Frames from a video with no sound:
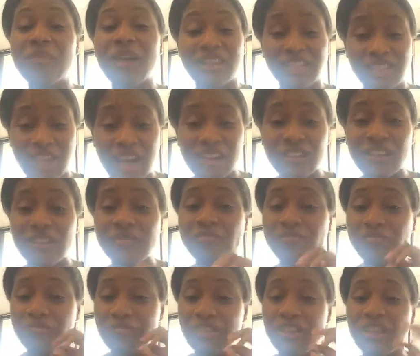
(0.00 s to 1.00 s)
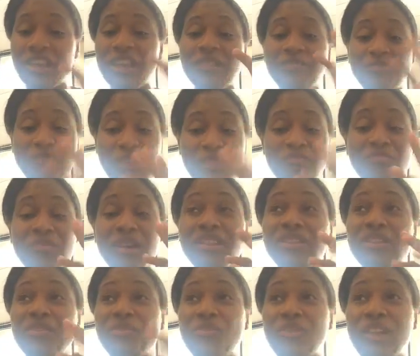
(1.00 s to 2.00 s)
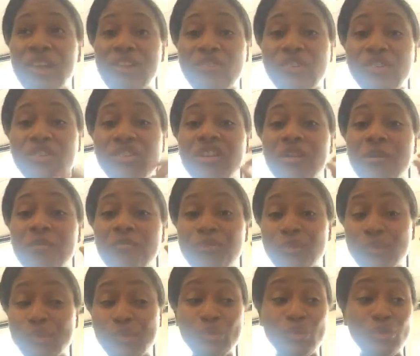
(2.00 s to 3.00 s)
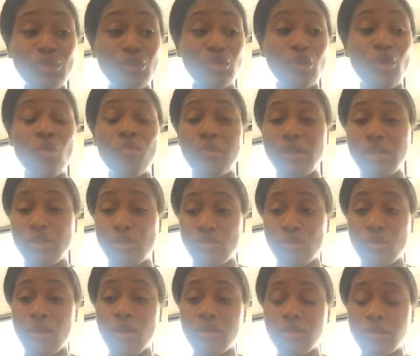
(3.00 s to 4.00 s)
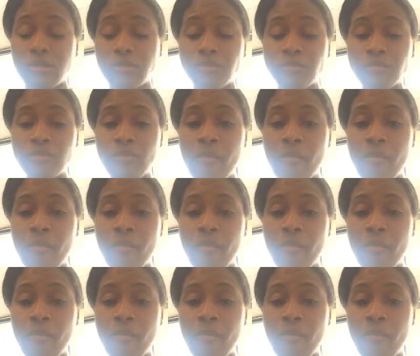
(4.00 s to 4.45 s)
exactly. It it made the flavor come through so much stronger.